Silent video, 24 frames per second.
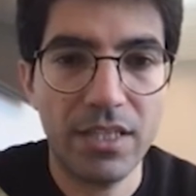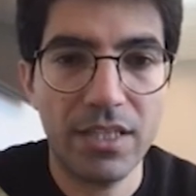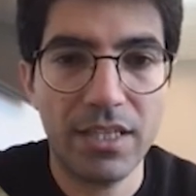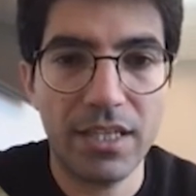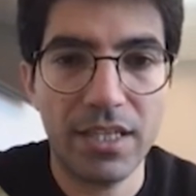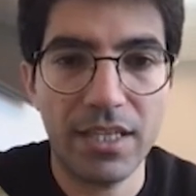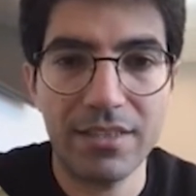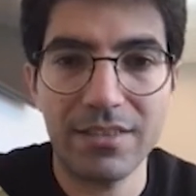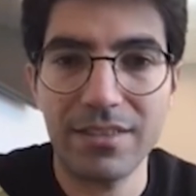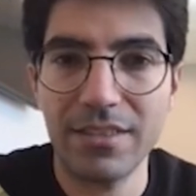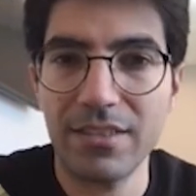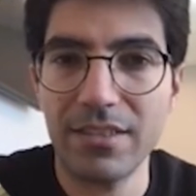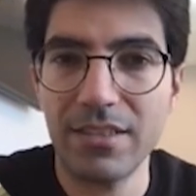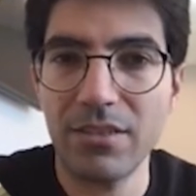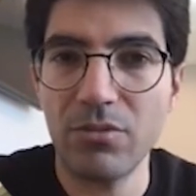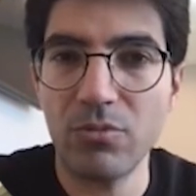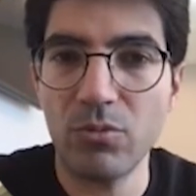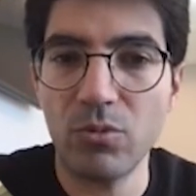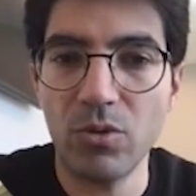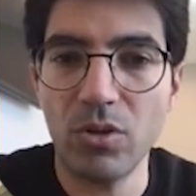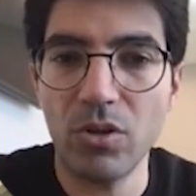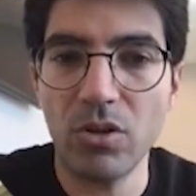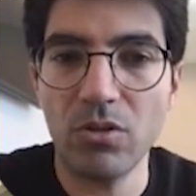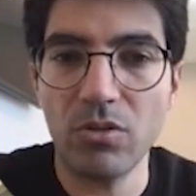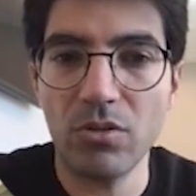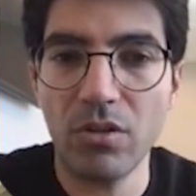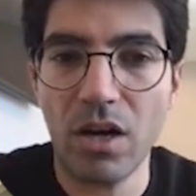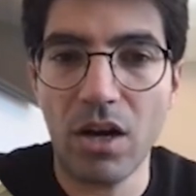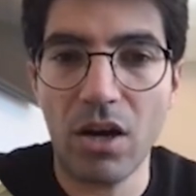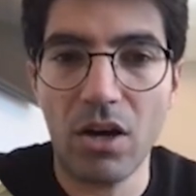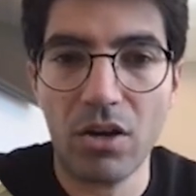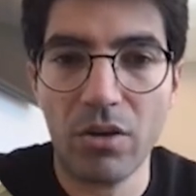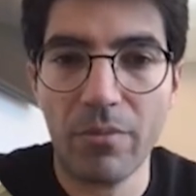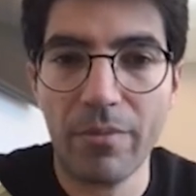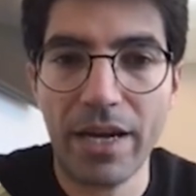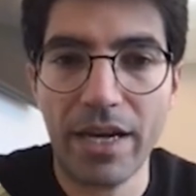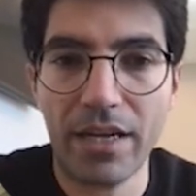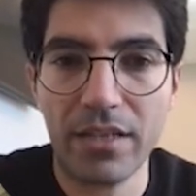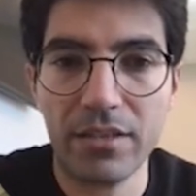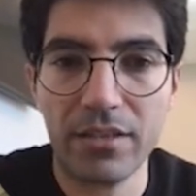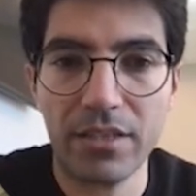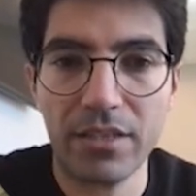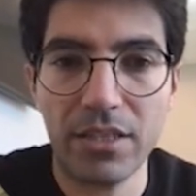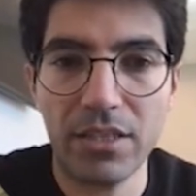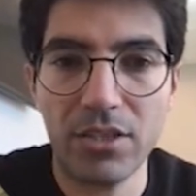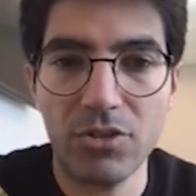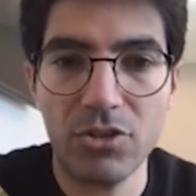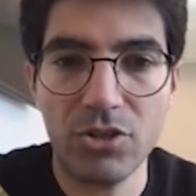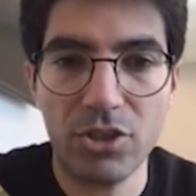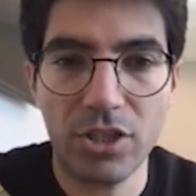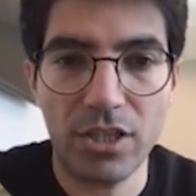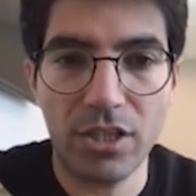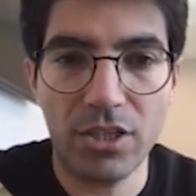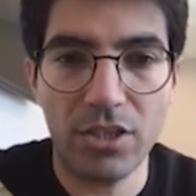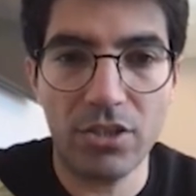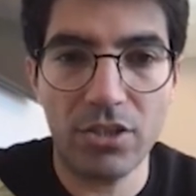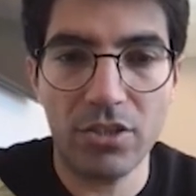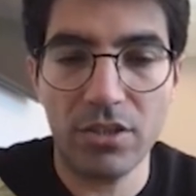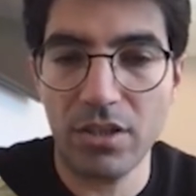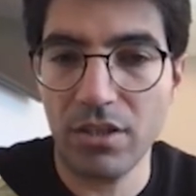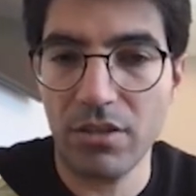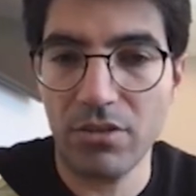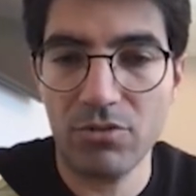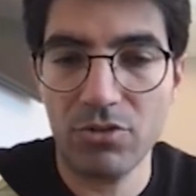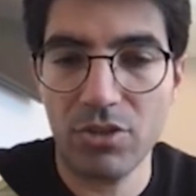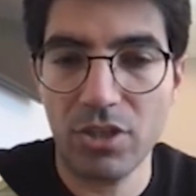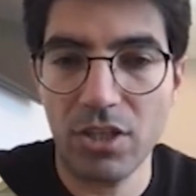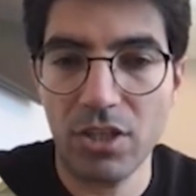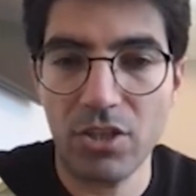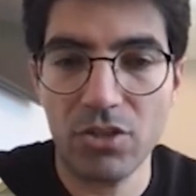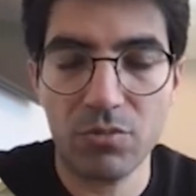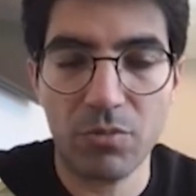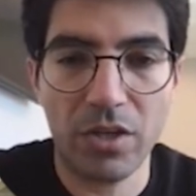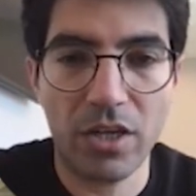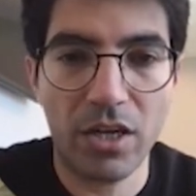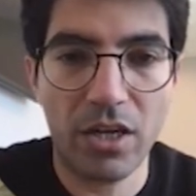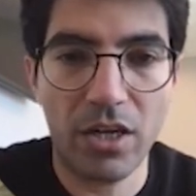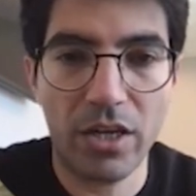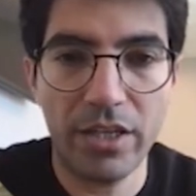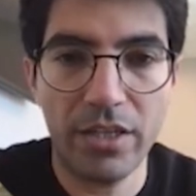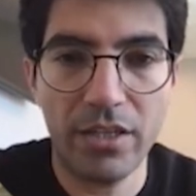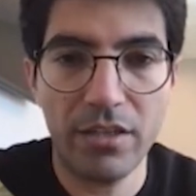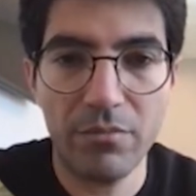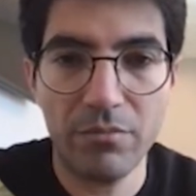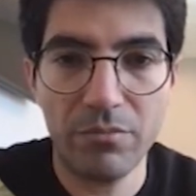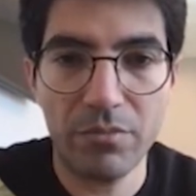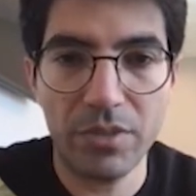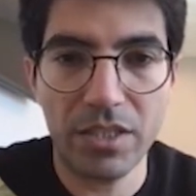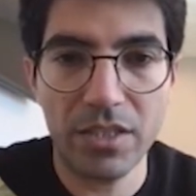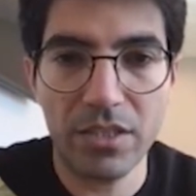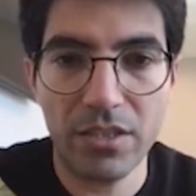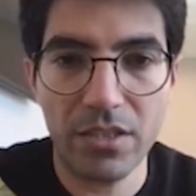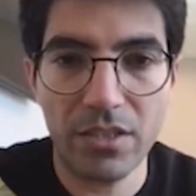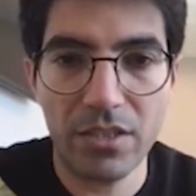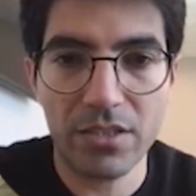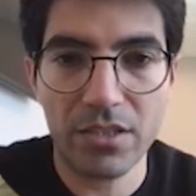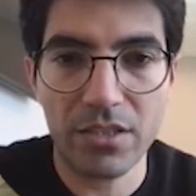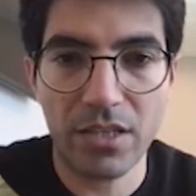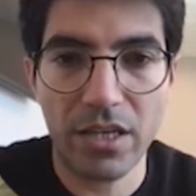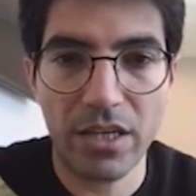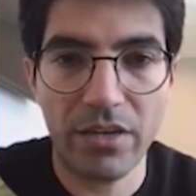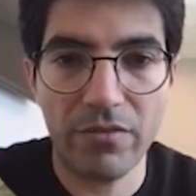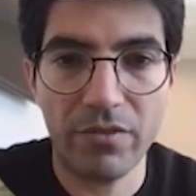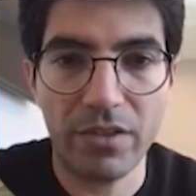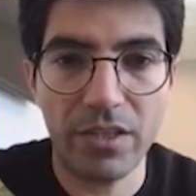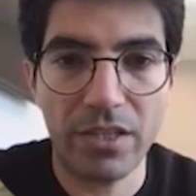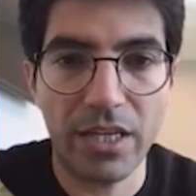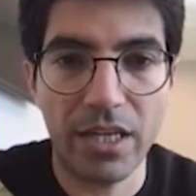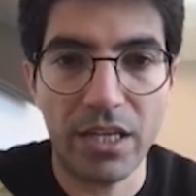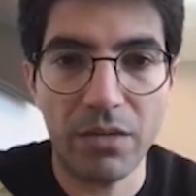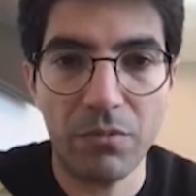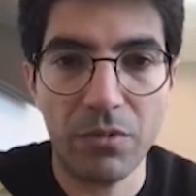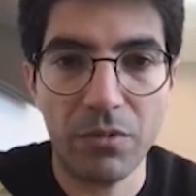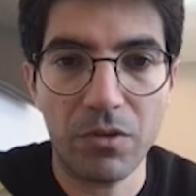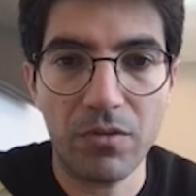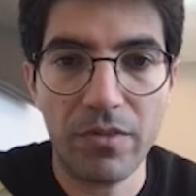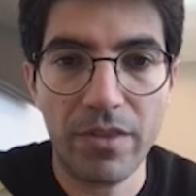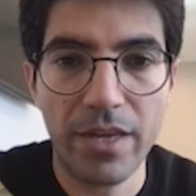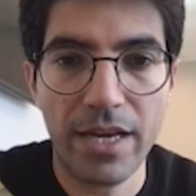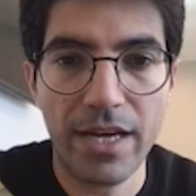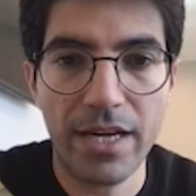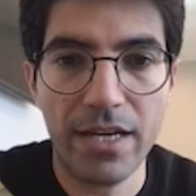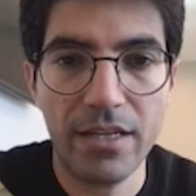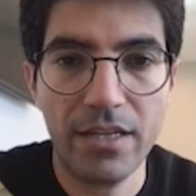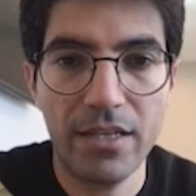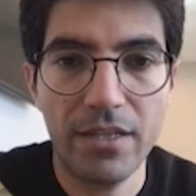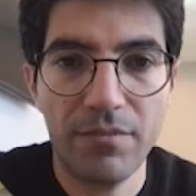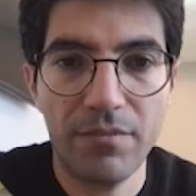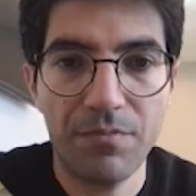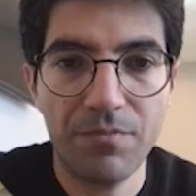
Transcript: and then it will automatically change my height because I have enabled that.